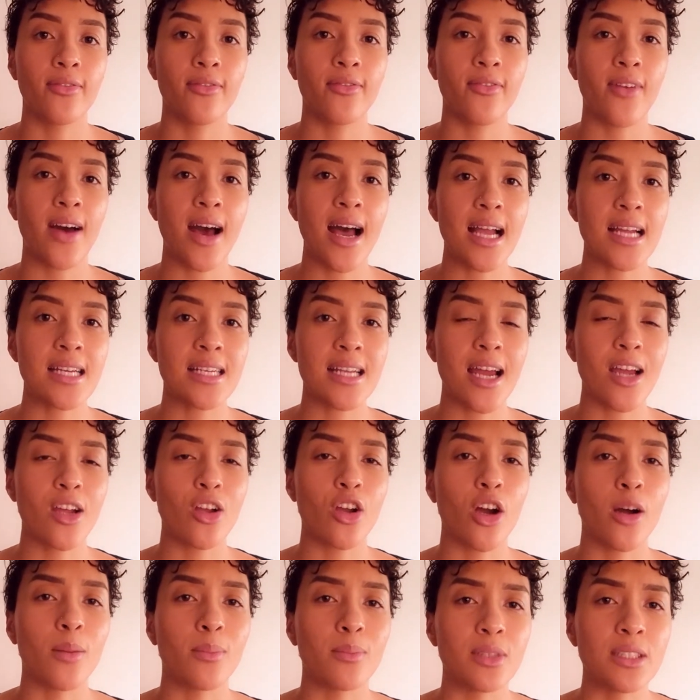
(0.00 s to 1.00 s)

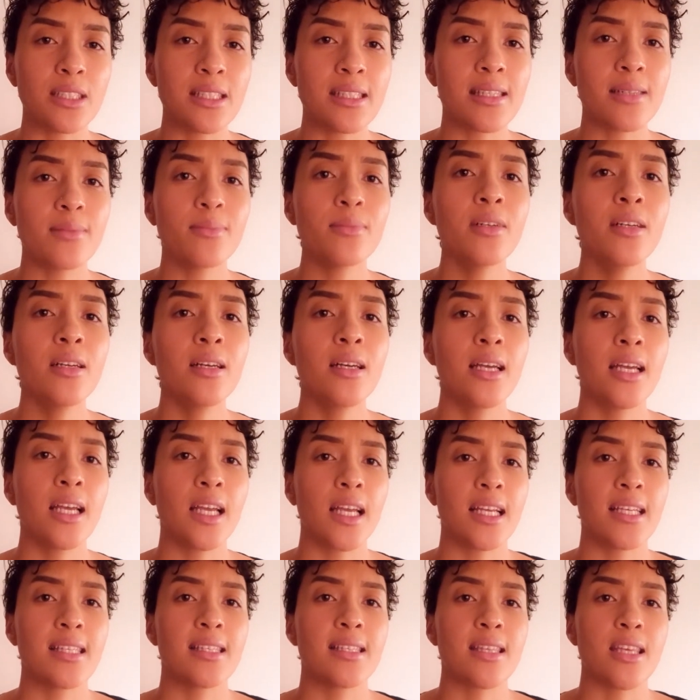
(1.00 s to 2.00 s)
Fidei
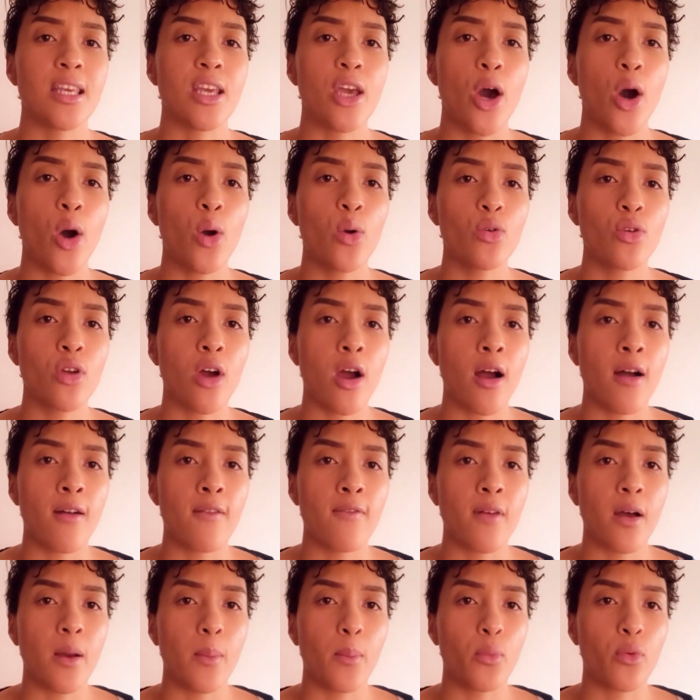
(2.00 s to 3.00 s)
is the owner
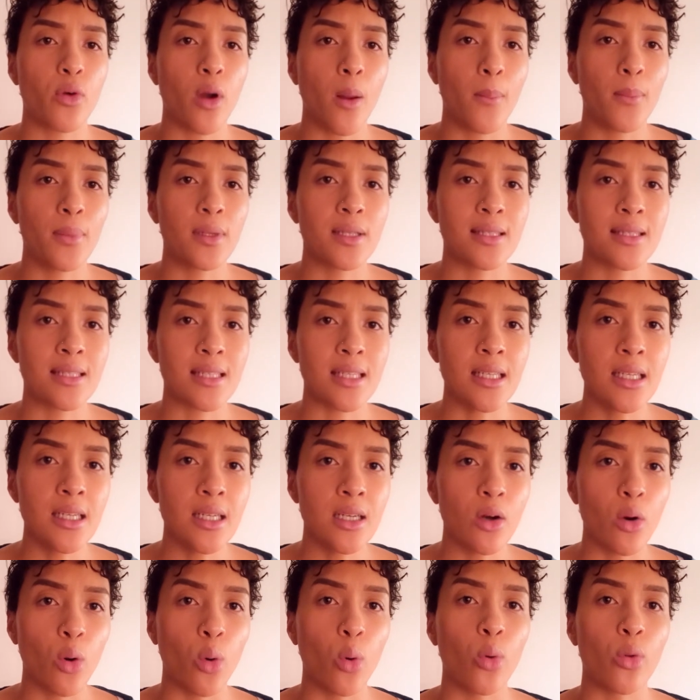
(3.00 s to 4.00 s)
of property
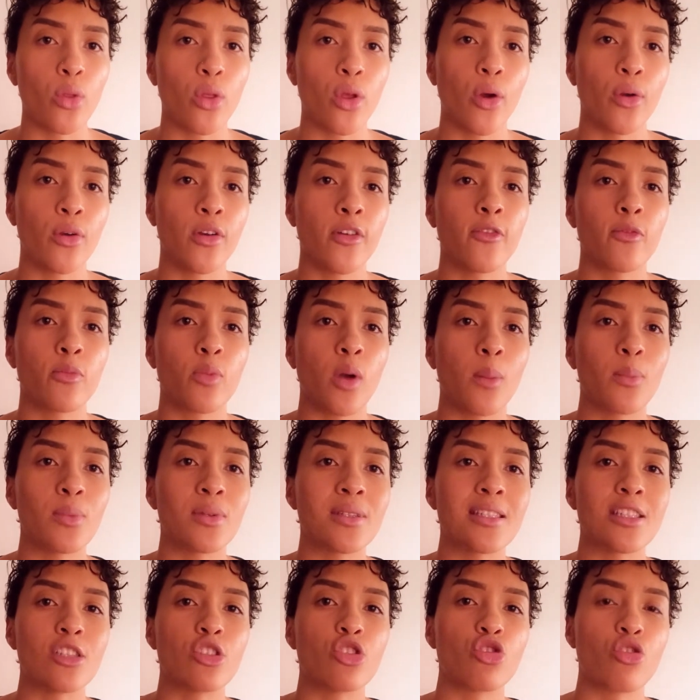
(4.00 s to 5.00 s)
or the owner of
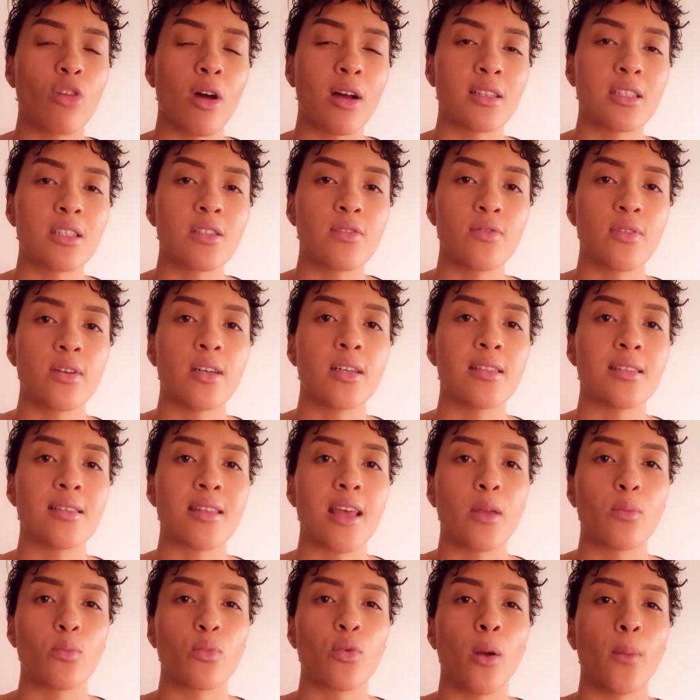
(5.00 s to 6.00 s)
property transfers
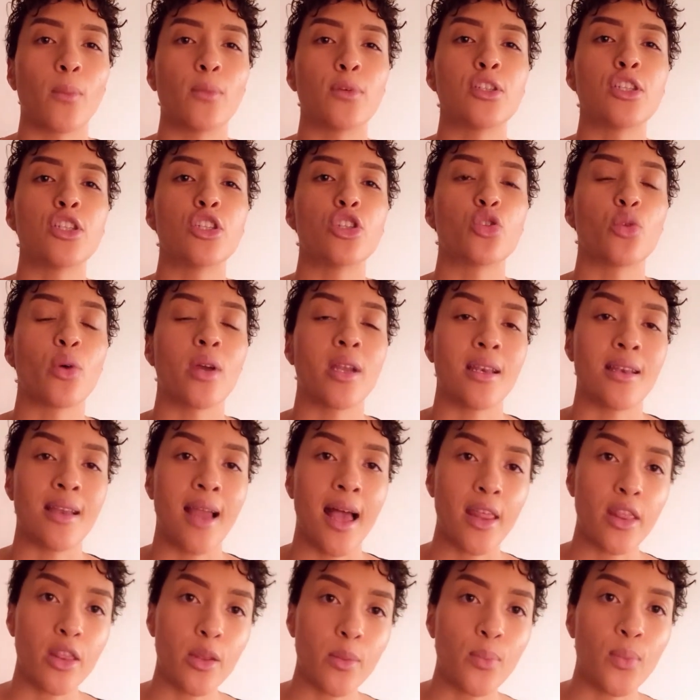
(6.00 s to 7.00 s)
that property to
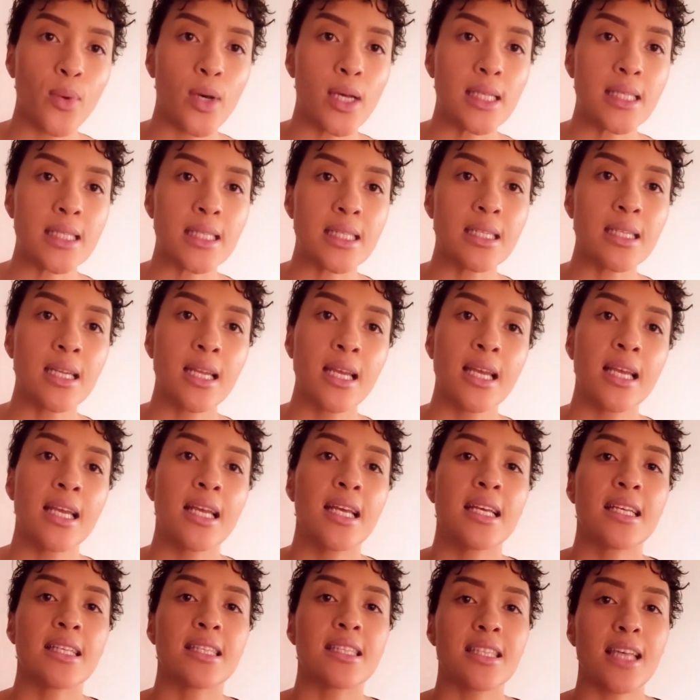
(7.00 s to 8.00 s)
another person
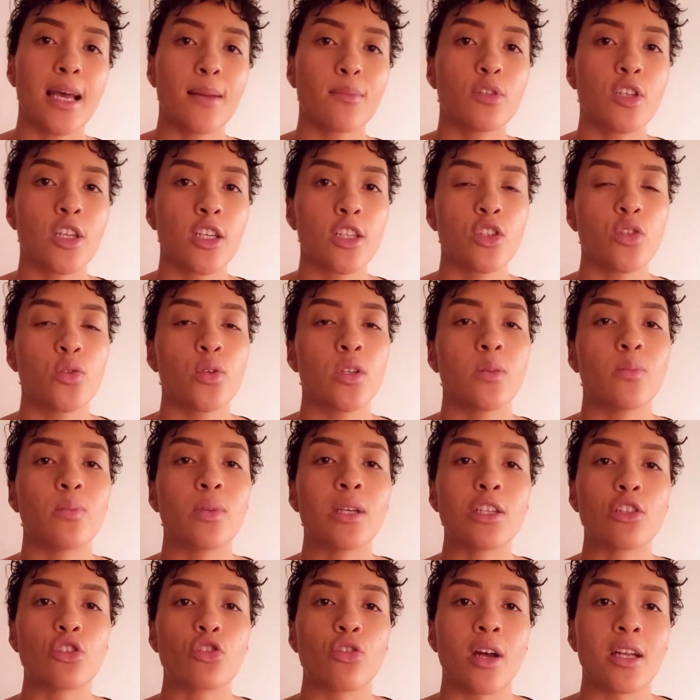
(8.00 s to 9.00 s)
subject to it
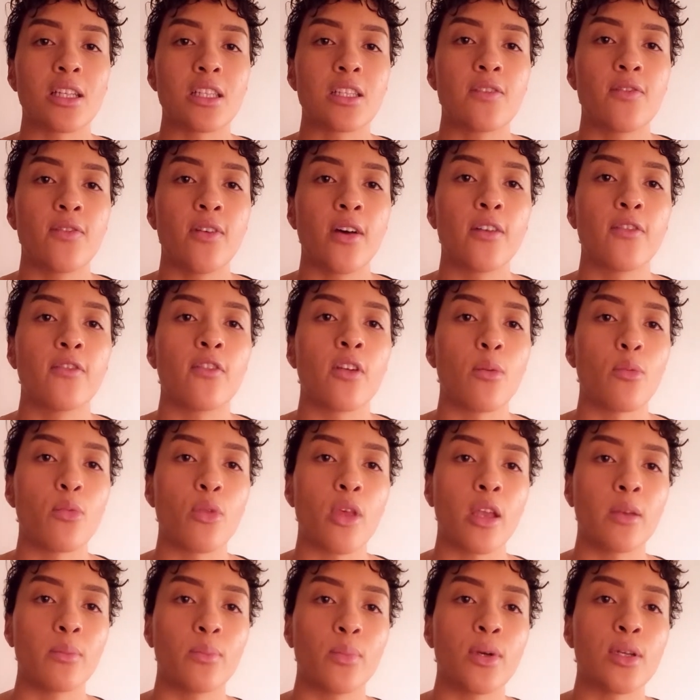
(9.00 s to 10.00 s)
being transferred from
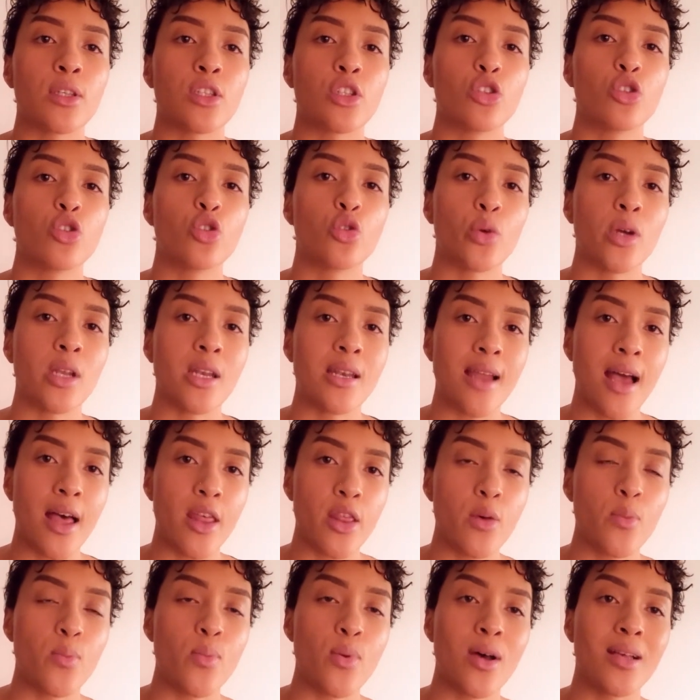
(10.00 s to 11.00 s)
that person to
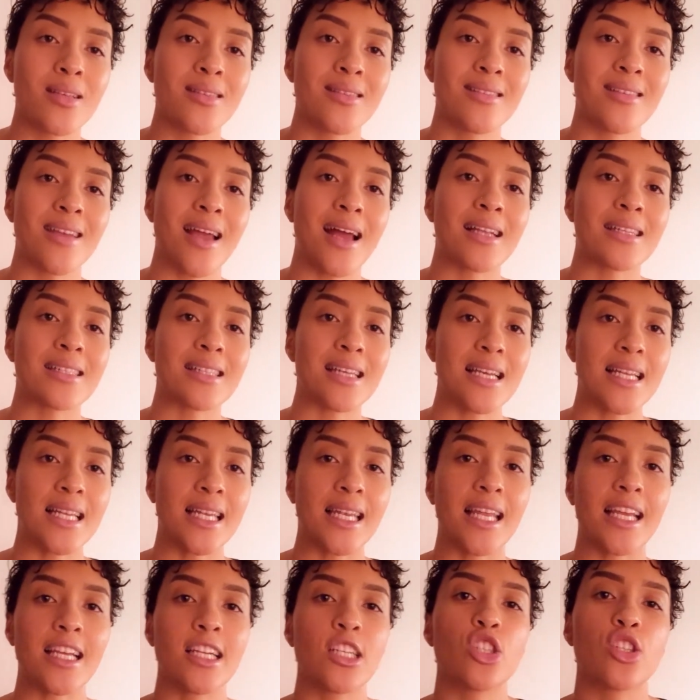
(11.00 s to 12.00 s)
another person at a
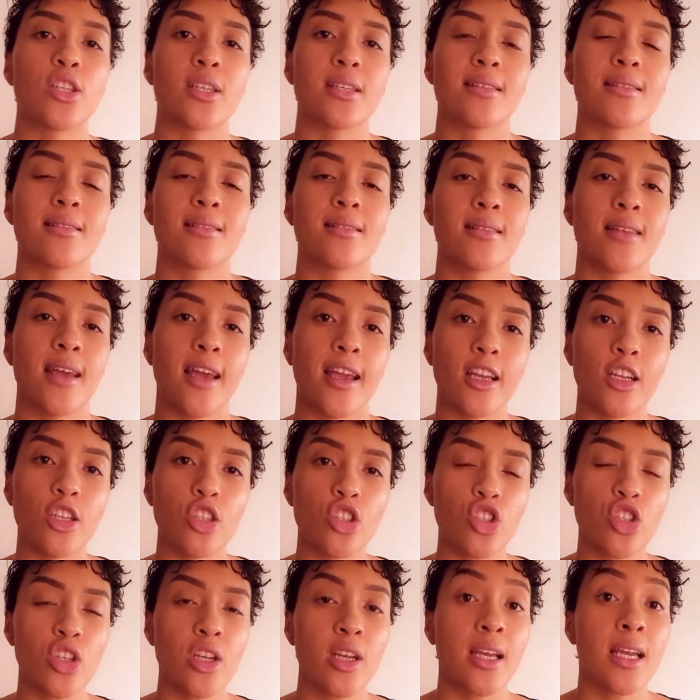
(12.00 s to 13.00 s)
later
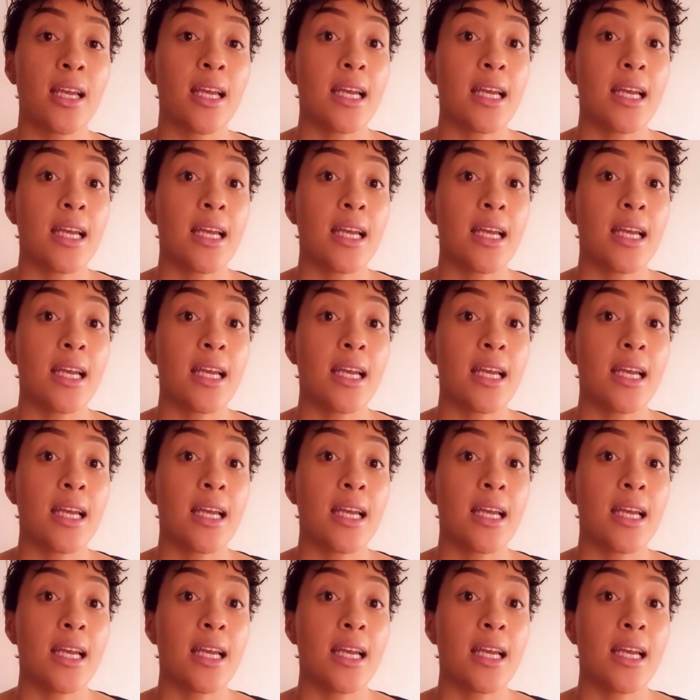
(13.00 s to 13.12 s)
stage.